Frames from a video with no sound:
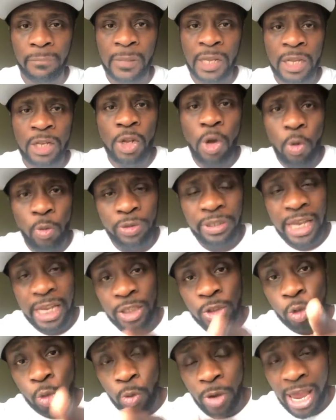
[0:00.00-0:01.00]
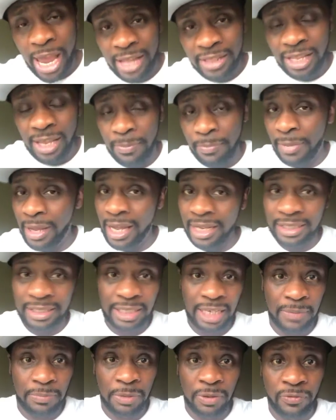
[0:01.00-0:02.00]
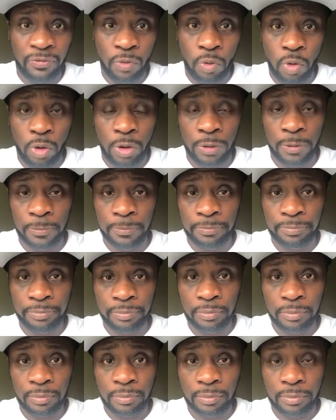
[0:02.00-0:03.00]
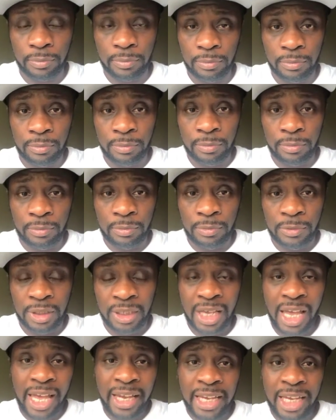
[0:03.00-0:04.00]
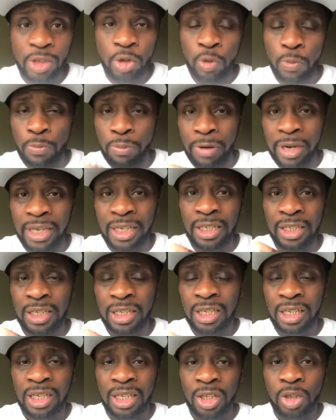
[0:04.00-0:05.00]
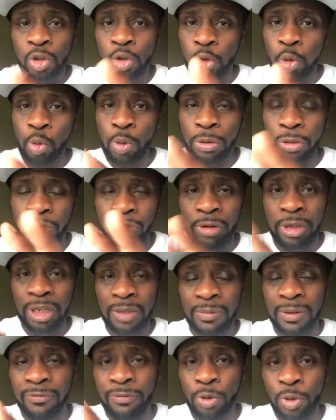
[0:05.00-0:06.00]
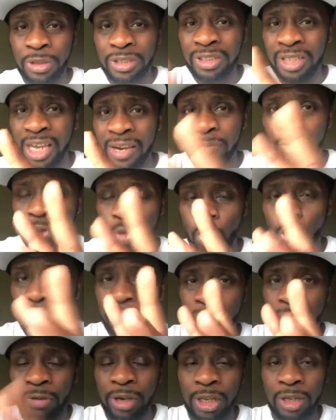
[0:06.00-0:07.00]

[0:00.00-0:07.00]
Knowing that you had that mindset before. How can you bring 2 or 3 of them? If you could save 2 or 3 of